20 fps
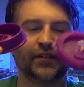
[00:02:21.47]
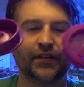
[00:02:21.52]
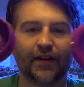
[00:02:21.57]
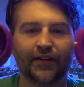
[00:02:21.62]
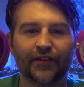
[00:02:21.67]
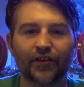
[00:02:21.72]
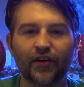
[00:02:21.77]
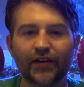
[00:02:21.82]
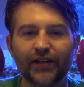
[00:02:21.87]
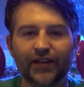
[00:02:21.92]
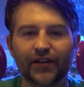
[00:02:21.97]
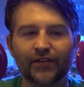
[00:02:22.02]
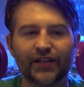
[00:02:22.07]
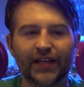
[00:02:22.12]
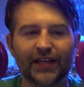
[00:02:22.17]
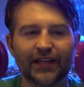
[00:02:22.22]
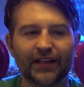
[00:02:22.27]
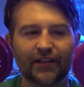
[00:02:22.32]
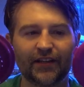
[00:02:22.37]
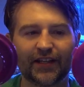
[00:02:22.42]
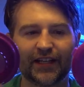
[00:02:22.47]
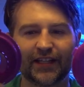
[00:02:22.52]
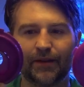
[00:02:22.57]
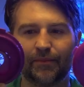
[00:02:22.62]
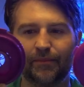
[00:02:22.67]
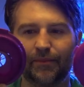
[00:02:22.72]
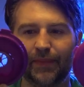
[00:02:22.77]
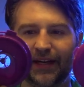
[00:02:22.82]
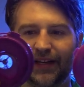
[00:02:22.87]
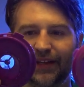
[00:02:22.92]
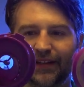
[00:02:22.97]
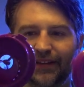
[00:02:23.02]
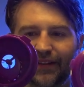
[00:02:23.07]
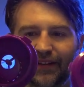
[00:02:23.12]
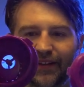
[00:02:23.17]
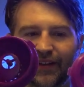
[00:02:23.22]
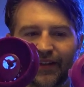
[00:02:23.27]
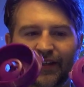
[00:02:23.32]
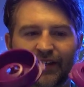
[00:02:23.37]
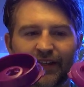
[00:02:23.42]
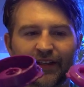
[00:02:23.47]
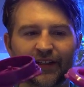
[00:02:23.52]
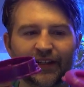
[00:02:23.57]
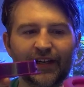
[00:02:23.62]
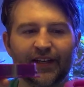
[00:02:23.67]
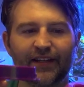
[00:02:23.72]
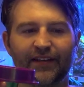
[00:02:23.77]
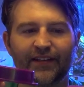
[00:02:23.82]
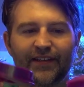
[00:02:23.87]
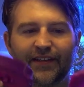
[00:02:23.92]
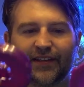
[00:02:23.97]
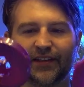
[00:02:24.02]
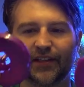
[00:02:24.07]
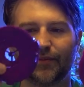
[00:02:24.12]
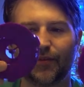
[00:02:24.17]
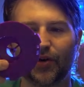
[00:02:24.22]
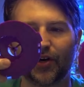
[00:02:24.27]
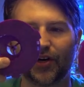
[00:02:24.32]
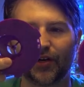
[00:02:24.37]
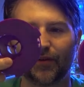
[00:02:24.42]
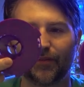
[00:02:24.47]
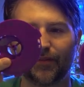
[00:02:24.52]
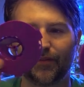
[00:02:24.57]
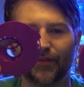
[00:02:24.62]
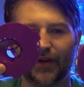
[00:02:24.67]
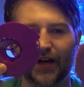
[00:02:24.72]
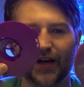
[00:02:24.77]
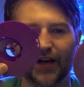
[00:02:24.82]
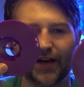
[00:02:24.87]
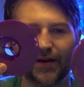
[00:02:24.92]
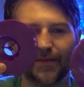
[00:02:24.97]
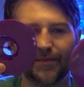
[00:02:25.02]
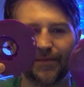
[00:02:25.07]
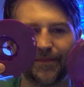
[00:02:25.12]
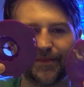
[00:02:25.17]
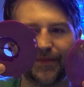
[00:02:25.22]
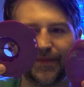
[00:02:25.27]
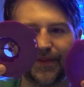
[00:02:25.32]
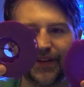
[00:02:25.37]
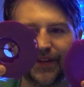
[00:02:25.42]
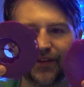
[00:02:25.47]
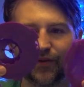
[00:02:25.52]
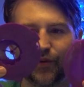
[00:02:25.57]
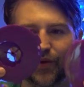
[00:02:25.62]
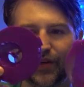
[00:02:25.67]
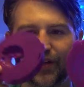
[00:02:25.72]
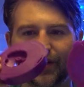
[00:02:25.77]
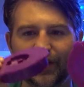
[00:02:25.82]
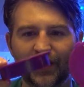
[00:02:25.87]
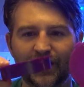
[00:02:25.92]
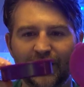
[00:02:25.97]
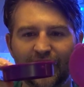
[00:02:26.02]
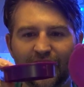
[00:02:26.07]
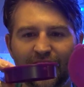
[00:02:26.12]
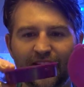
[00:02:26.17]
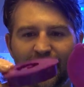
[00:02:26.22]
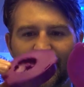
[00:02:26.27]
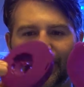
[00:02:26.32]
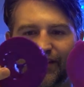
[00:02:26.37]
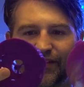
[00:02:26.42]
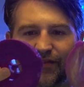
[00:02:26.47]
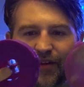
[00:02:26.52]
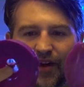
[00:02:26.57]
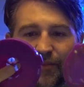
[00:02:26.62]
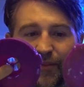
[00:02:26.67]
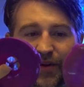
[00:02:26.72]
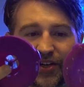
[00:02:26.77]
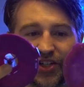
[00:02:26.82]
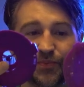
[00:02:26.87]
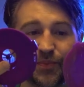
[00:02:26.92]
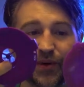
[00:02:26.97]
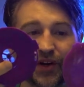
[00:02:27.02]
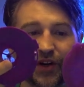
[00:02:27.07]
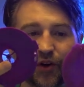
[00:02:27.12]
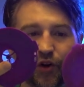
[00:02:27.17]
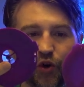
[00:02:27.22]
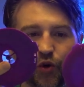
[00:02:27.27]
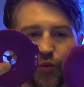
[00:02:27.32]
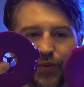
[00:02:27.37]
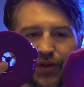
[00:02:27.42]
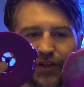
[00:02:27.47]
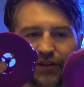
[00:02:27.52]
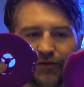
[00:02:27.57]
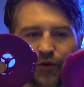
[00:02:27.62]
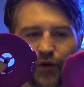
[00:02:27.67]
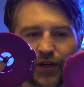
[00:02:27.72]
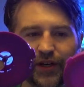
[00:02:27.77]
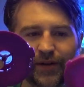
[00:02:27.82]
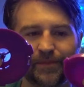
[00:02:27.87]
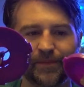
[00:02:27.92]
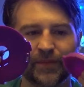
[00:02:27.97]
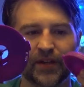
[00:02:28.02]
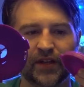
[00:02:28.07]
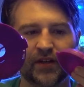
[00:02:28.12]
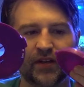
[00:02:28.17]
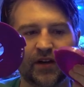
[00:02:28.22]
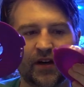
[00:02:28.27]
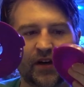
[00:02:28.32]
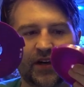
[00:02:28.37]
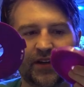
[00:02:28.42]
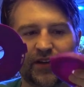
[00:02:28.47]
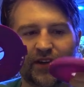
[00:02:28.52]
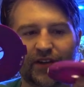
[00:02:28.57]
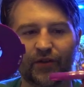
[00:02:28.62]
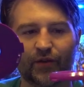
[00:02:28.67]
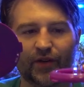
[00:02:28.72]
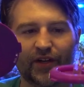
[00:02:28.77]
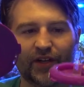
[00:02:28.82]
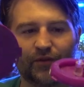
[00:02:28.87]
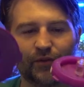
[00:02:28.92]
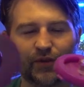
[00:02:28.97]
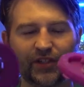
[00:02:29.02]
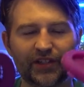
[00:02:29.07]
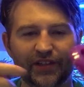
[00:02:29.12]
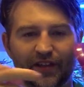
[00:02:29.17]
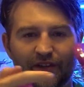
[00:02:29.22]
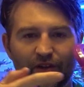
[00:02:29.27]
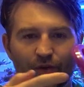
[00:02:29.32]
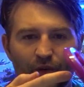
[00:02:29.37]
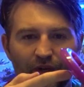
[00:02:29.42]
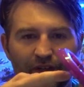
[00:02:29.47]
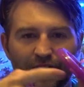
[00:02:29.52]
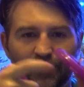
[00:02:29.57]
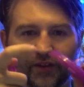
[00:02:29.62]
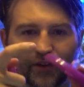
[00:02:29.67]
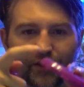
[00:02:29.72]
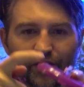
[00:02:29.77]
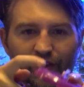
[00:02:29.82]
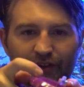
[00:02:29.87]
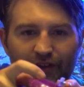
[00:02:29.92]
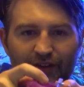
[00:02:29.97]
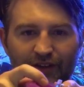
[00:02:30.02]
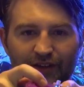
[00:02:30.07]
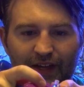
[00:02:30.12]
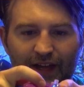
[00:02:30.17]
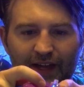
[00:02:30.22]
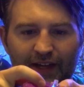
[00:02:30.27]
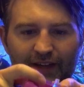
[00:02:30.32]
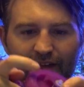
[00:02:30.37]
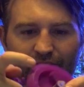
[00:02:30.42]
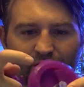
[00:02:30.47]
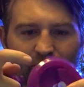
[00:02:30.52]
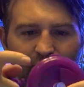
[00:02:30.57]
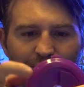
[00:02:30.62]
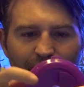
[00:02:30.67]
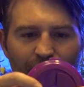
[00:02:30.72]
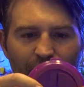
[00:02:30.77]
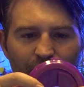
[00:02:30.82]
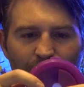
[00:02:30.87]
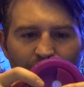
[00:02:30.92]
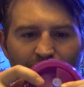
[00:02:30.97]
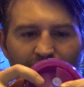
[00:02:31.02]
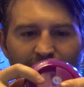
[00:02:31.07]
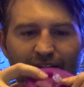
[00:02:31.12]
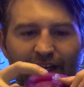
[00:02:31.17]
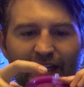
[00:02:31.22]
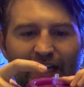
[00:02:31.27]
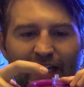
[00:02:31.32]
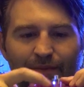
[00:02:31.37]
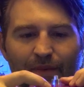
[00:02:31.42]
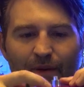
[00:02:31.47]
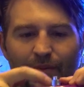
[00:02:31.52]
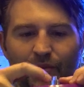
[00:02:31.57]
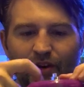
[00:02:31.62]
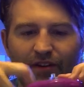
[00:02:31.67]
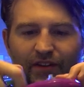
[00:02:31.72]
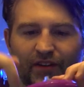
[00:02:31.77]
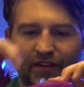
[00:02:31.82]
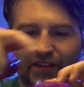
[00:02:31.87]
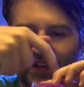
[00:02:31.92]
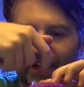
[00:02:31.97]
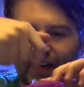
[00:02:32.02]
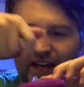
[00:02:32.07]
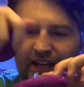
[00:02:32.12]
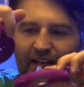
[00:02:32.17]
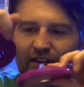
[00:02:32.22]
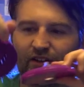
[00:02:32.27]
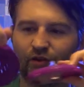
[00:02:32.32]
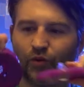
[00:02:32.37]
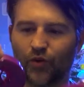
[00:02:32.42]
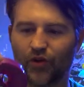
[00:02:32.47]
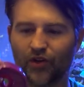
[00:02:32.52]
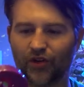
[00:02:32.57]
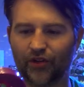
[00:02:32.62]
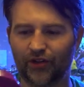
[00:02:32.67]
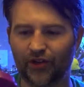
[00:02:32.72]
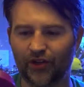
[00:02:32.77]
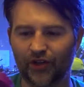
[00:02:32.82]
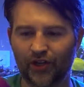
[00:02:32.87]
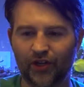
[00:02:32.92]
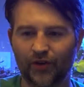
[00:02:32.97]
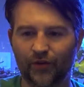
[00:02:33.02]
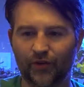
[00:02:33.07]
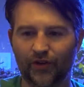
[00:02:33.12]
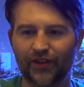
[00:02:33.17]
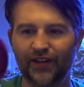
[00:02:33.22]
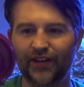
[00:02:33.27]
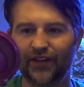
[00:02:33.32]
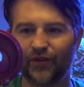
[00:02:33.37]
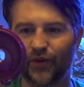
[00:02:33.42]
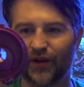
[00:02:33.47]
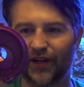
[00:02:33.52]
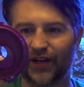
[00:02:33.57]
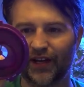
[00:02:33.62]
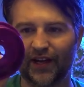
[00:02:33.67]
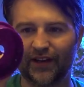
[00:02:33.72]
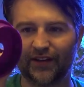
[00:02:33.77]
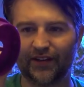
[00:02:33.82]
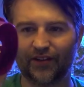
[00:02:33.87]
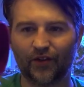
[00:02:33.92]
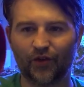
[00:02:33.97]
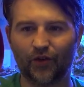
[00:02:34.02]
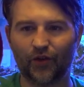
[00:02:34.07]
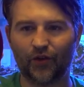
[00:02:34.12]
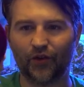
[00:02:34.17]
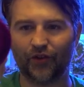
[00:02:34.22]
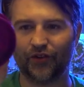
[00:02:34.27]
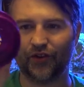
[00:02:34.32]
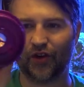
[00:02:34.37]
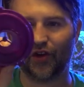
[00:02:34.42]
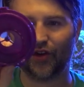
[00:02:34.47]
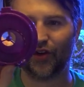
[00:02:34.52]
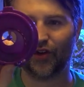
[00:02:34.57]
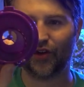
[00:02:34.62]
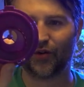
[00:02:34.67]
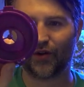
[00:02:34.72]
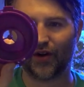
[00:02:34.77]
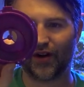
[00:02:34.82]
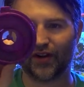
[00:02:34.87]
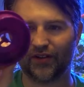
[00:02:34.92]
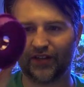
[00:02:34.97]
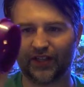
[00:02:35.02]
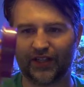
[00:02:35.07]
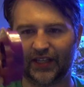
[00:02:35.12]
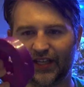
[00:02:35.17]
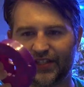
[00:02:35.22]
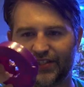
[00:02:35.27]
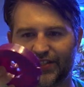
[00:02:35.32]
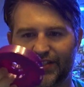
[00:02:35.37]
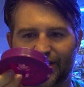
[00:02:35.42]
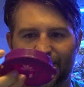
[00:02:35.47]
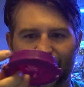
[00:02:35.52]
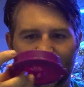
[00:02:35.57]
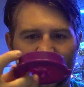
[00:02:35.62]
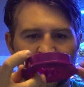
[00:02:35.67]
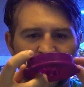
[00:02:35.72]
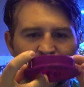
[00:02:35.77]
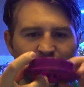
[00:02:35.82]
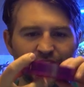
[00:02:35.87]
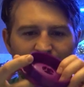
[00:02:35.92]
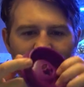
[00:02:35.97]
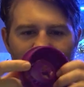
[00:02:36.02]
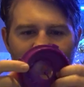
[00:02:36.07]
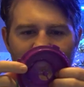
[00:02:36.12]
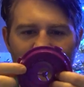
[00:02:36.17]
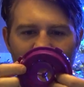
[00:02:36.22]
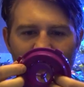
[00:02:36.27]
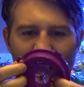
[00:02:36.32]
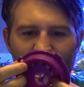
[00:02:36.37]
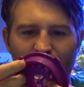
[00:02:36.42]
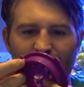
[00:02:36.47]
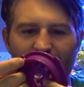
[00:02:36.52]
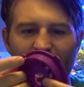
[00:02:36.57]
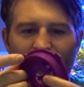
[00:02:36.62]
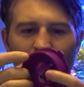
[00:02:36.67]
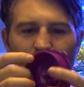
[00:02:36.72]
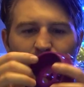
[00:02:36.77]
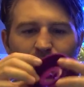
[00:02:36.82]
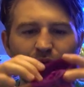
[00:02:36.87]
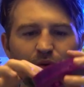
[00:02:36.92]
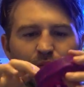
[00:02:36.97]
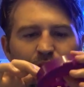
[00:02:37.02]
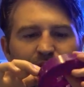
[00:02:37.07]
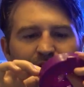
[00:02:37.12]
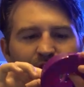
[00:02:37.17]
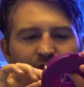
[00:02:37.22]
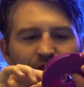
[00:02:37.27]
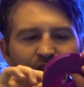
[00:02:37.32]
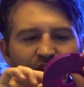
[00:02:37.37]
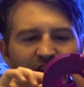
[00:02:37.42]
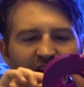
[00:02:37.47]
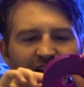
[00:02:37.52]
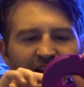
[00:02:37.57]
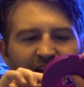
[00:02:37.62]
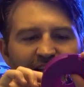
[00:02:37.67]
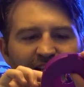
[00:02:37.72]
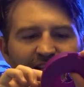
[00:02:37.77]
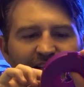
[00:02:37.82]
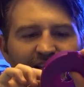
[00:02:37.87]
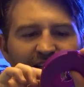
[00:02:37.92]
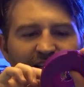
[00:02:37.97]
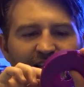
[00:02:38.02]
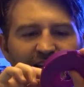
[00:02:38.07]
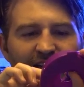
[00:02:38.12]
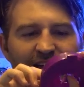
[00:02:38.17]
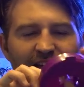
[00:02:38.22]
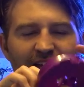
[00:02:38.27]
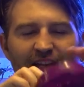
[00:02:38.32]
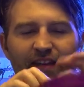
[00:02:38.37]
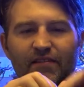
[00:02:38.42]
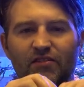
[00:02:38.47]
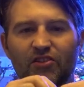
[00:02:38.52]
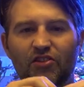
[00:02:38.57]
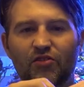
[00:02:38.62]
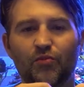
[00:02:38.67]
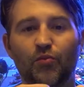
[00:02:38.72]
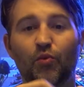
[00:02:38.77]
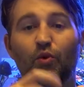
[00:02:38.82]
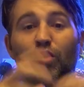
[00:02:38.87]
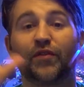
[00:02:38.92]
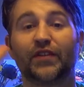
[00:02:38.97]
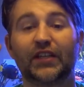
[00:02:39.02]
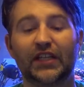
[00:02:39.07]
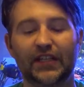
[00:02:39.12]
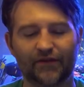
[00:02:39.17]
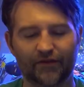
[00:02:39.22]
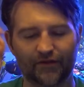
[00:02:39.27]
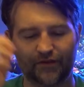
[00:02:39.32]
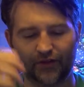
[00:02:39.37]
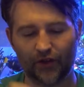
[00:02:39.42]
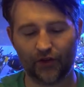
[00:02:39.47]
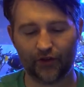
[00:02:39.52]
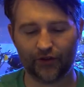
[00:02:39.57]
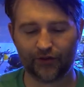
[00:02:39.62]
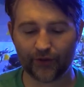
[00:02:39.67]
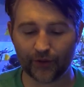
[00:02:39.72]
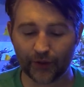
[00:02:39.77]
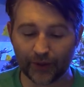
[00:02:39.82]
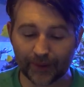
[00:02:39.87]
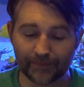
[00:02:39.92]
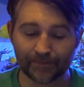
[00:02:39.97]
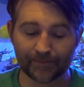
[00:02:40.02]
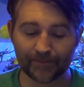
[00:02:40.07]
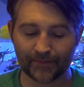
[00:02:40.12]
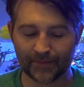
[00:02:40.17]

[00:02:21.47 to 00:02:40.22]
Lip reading: Now starting out, taking a look at the base, you can kind of see on the bottom, this one is a much bigger opening for it. On this one, we just had the one circle on the side, so the flow kind of came up around the side and twirled. Where this one has little holes all around the edges. So this should help reduce channeling and do more even flow through it.